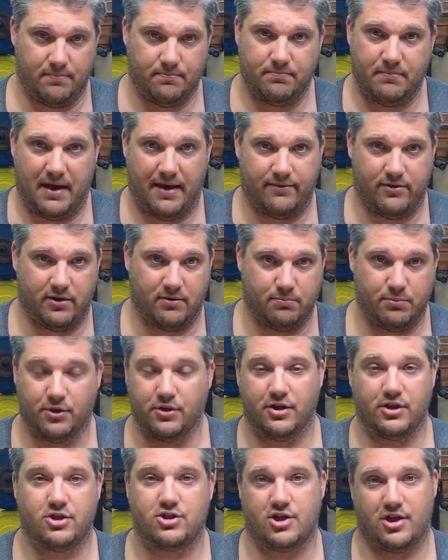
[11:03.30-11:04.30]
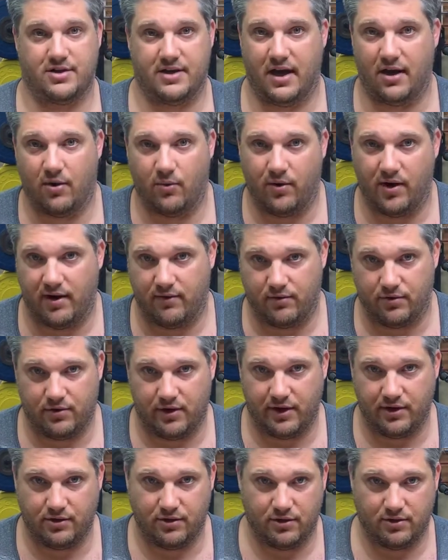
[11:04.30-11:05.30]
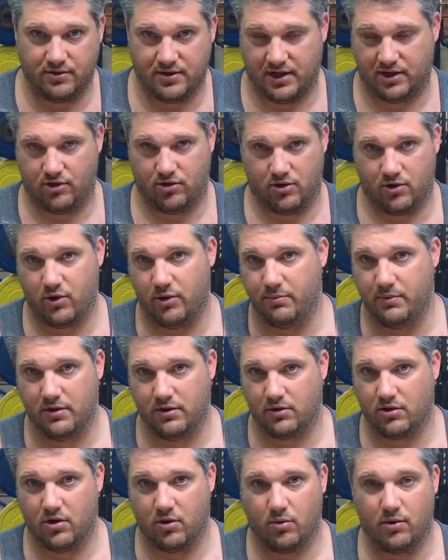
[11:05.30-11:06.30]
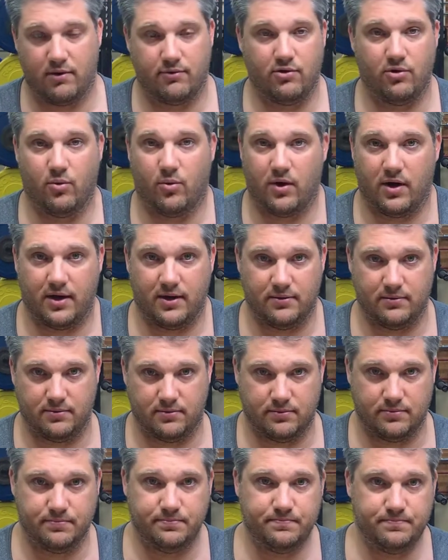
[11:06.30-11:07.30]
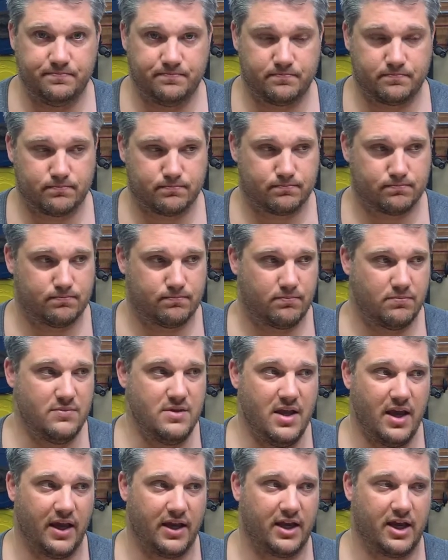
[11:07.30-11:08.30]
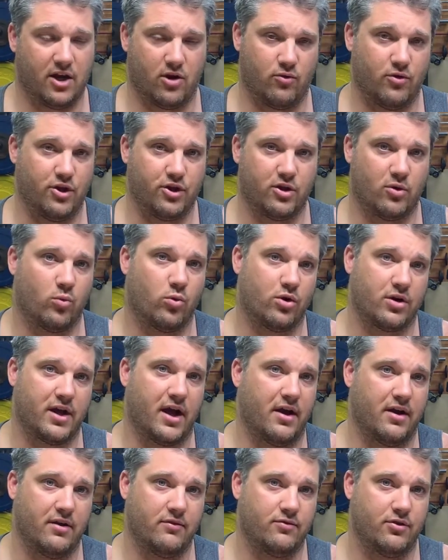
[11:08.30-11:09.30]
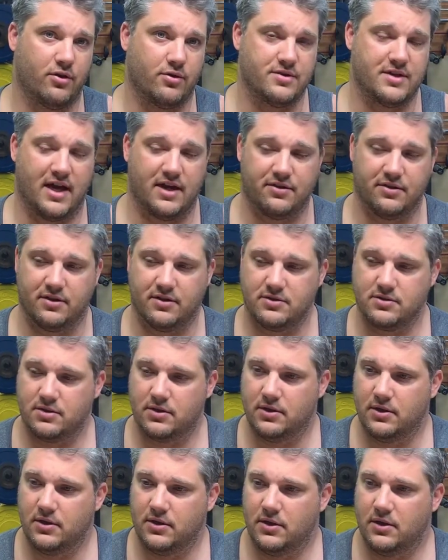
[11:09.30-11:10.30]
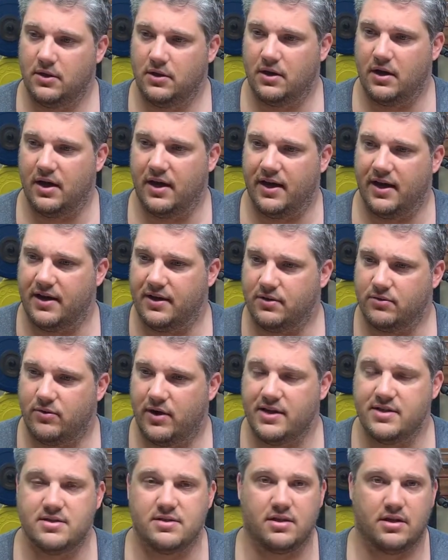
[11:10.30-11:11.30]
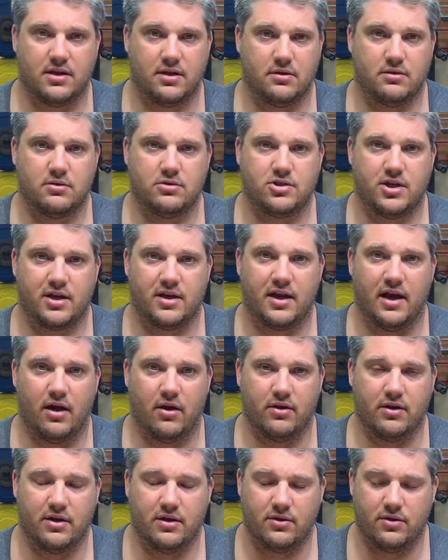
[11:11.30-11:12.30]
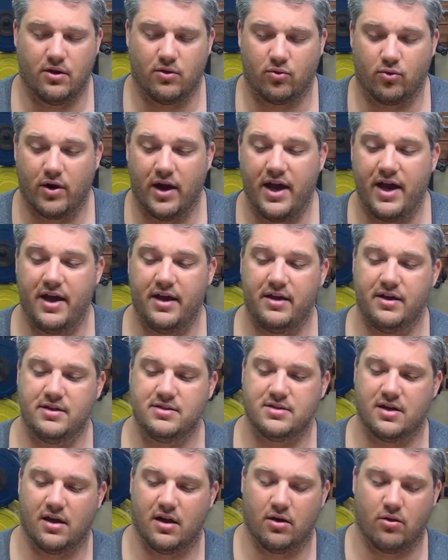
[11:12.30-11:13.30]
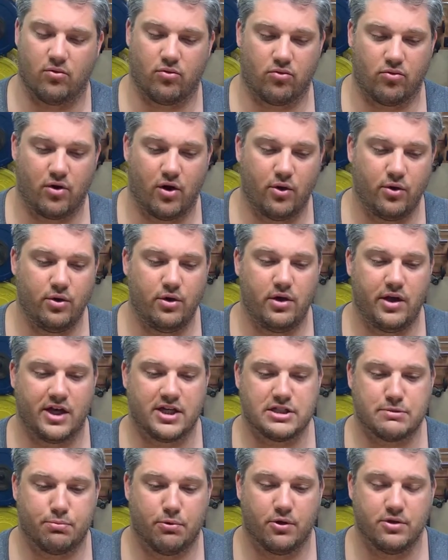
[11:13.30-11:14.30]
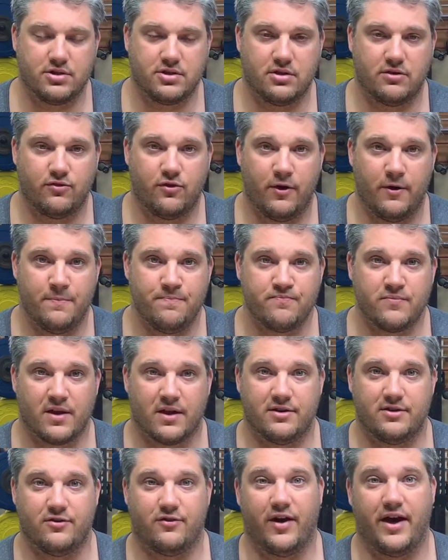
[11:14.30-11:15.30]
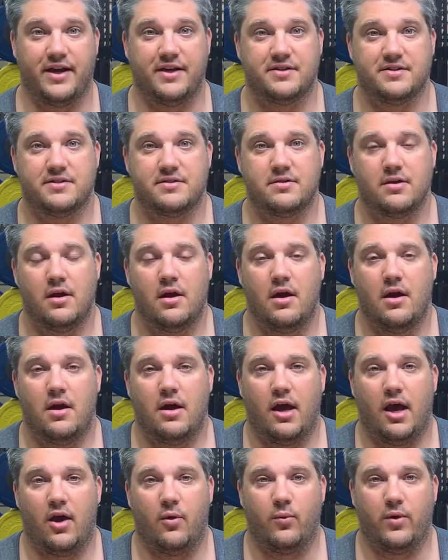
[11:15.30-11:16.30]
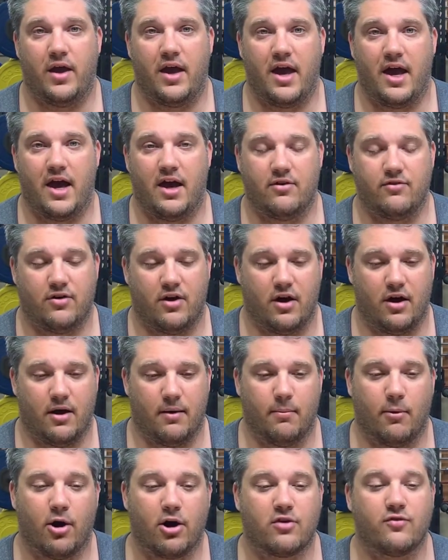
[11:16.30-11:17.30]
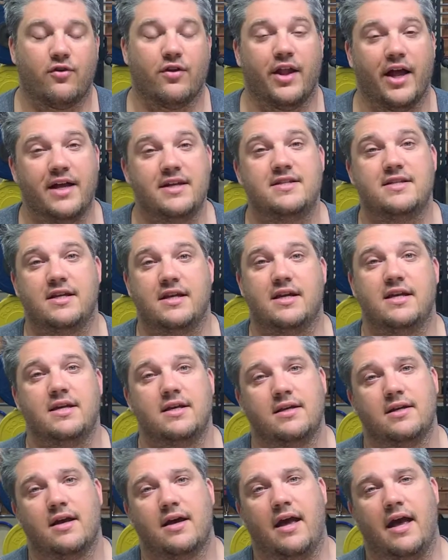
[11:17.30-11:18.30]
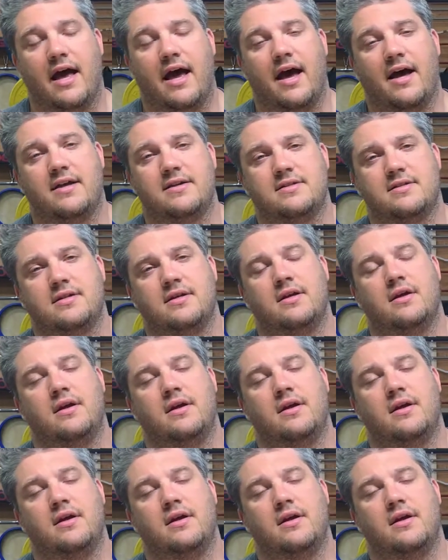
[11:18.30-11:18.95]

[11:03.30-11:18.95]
having buildings shut down or whatever, right? You can take your equipment and go wherever you want and get a really good workout in for those athletes. Red Sling, check it out. The red is a Rodhe Explosive Device. And we have Mark Valenti at